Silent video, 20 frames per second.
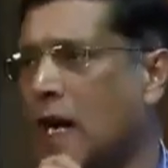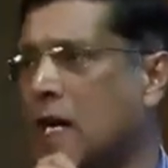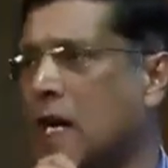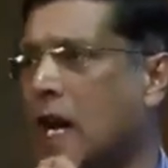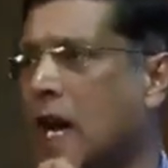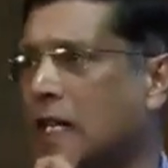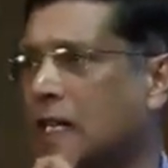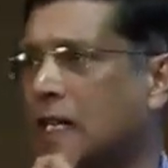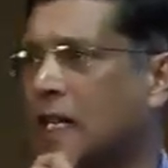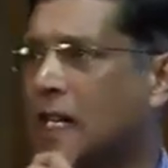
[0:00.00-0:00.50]

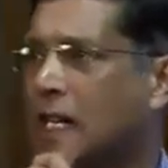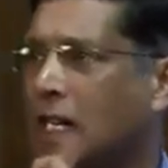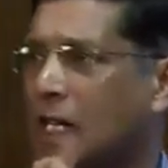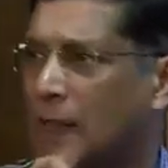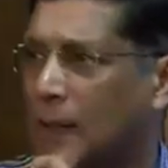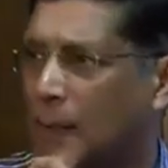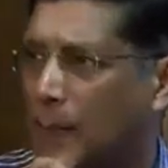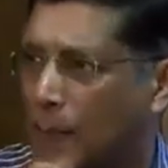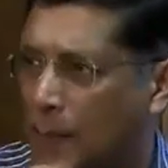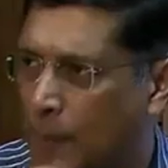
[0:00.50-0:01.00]
one i
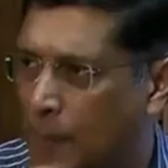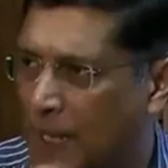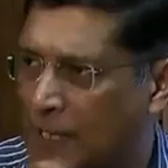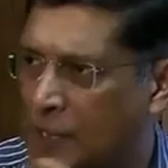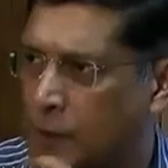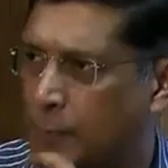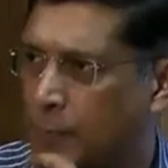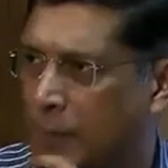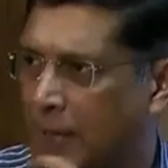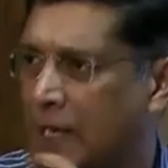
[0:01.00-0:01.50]
think
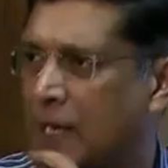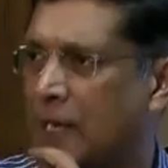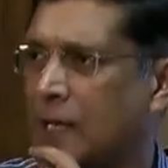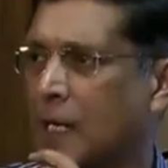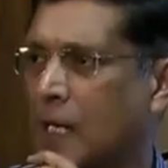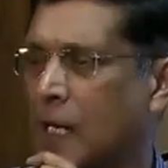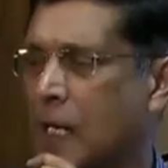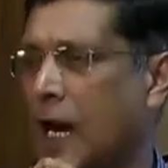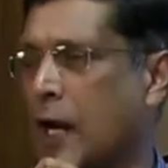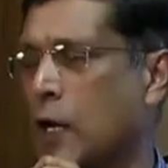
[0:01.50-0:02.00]
much
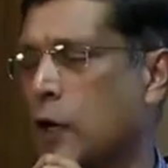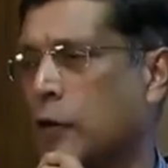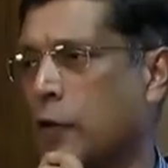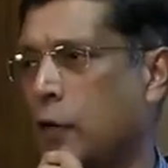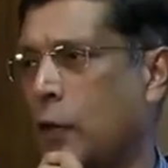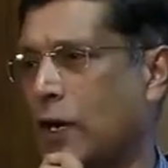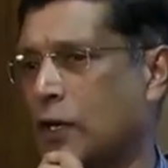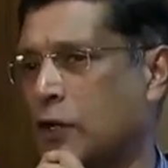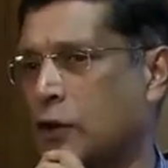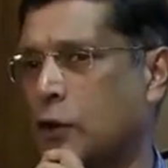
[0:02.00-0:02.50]
bigger kind
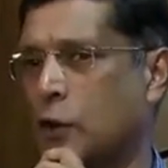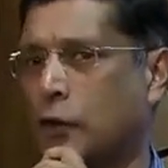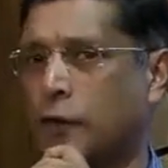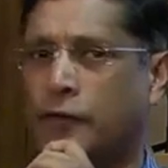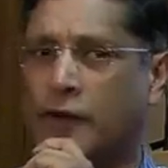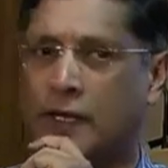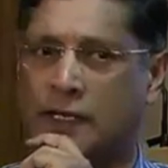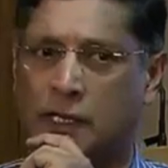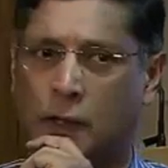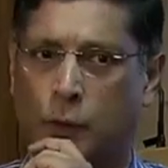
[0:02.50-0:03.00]
of question
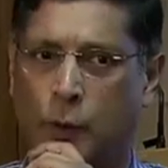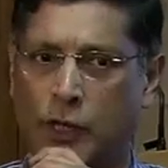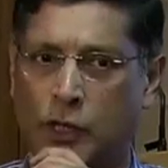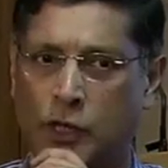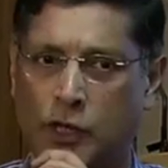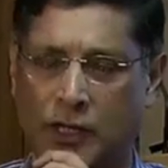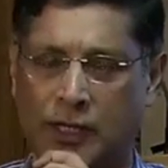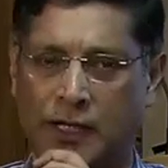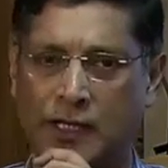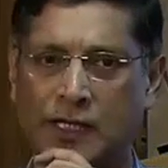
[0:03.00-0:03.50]
your first
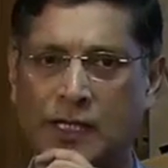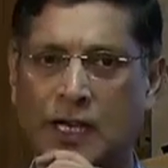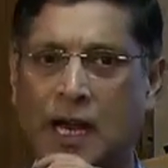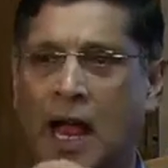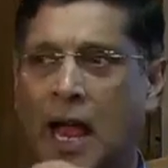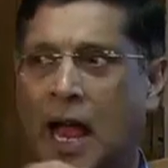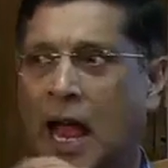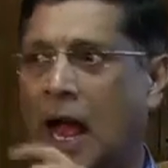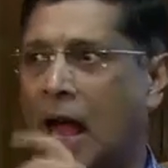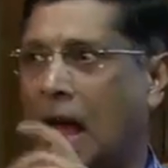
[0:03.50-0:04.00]
question is
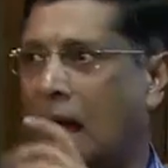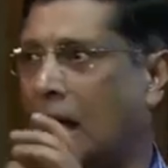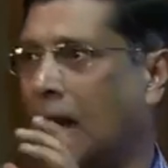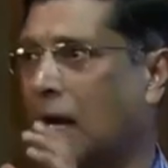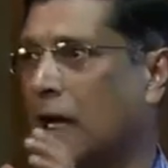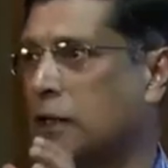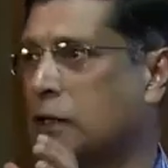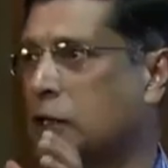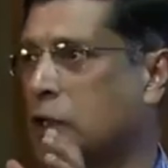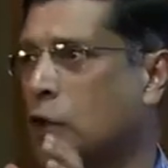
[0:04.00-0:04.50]

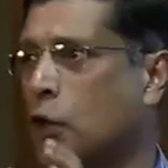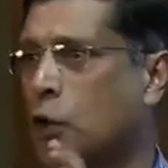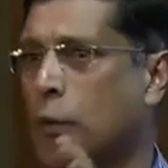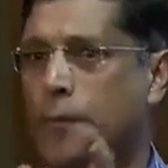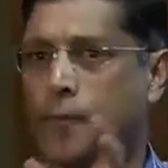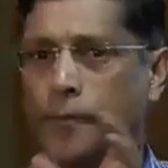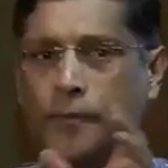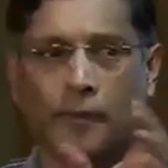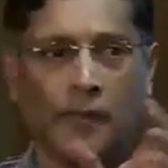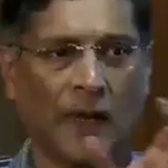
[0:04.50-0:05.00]

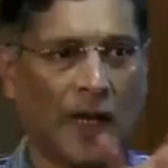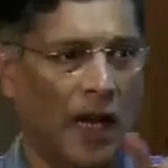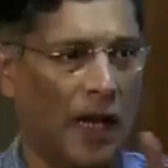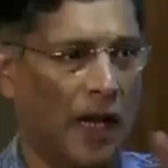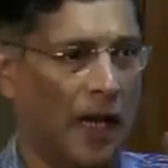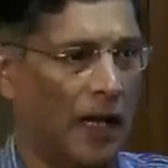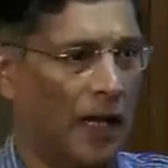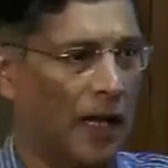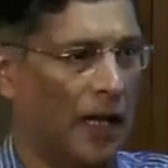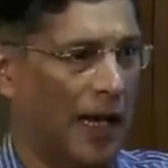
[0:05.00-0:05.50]
so
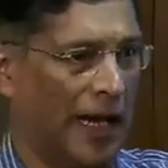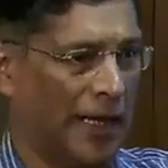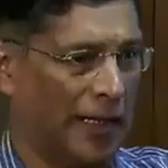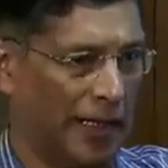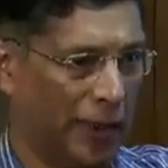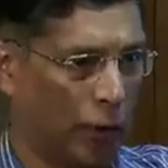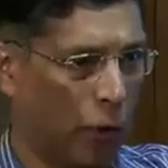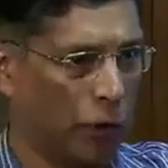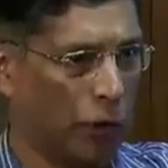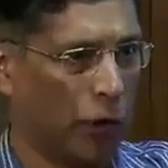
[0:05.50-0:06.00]

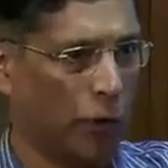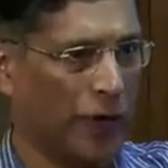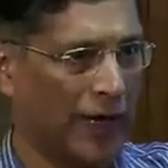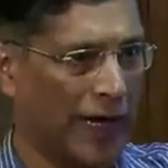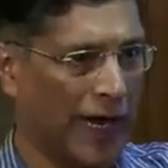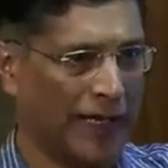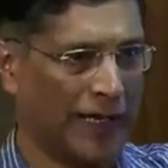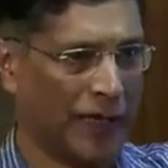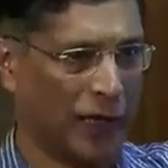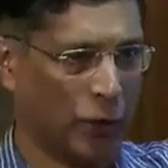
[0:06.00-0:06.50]
and it also
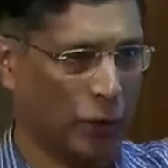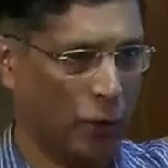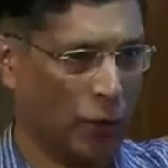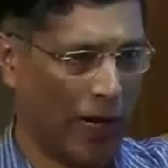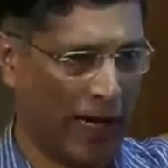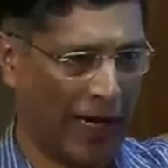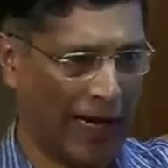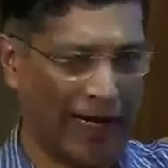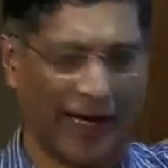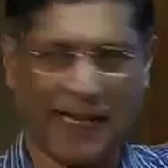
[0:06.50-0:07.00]
relates
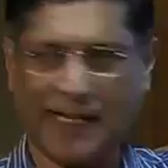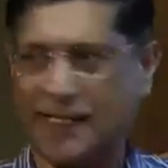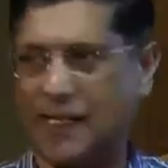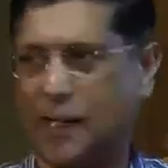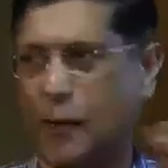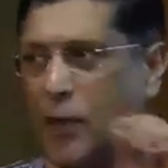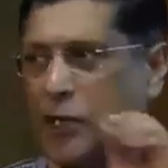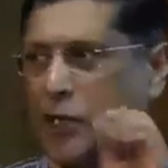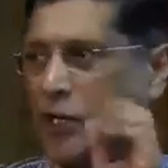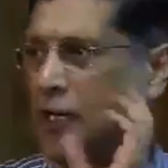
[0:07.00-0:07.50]
to i guess
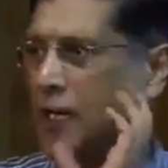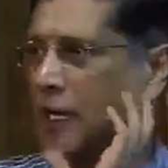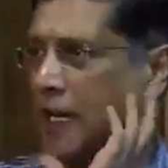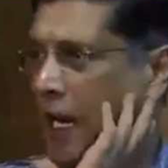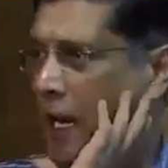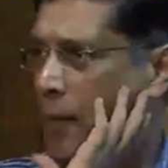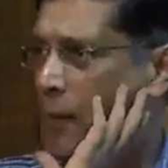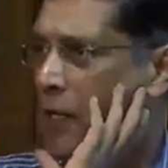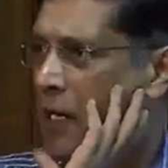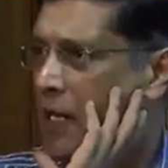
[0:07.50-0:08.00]
the question
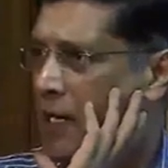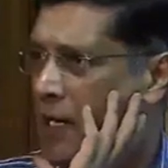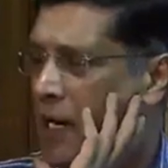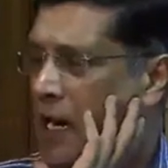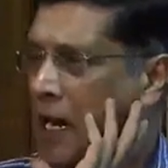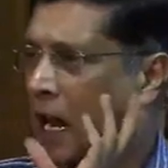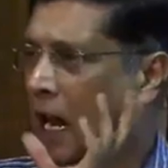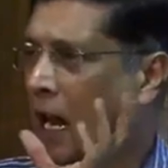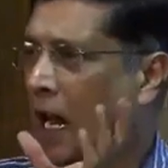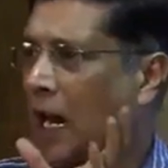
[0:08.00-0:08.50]
that came
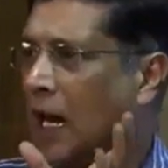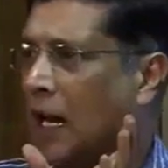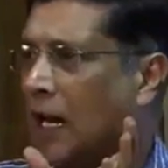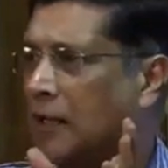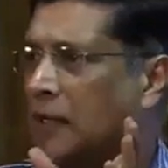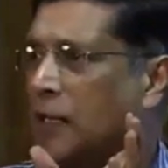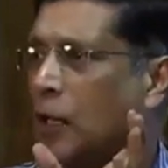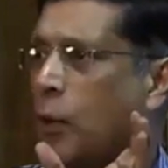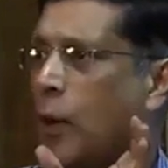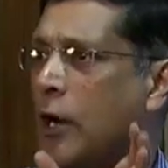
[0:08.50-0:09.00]
here
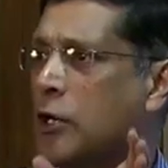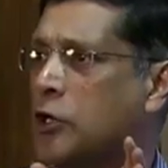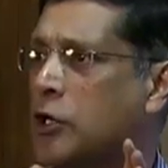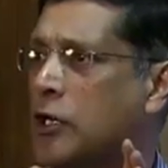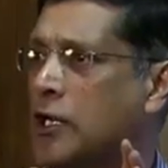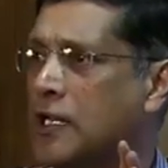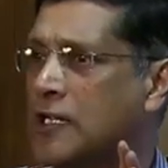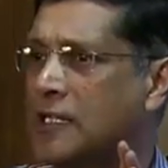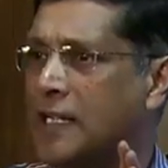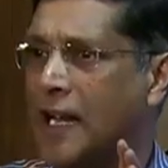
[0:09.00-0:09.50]
uh, the
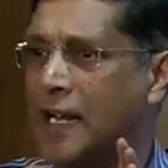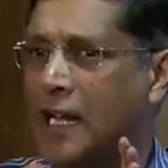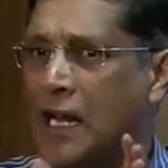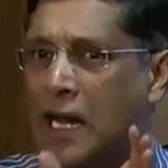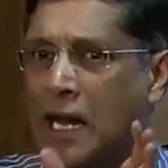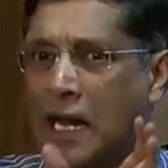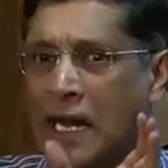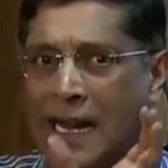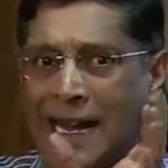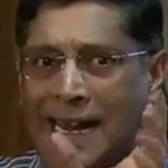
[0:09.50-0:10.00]
question is
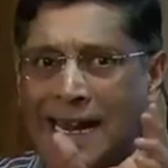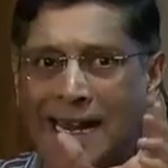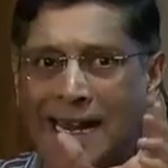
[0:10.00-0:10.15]
that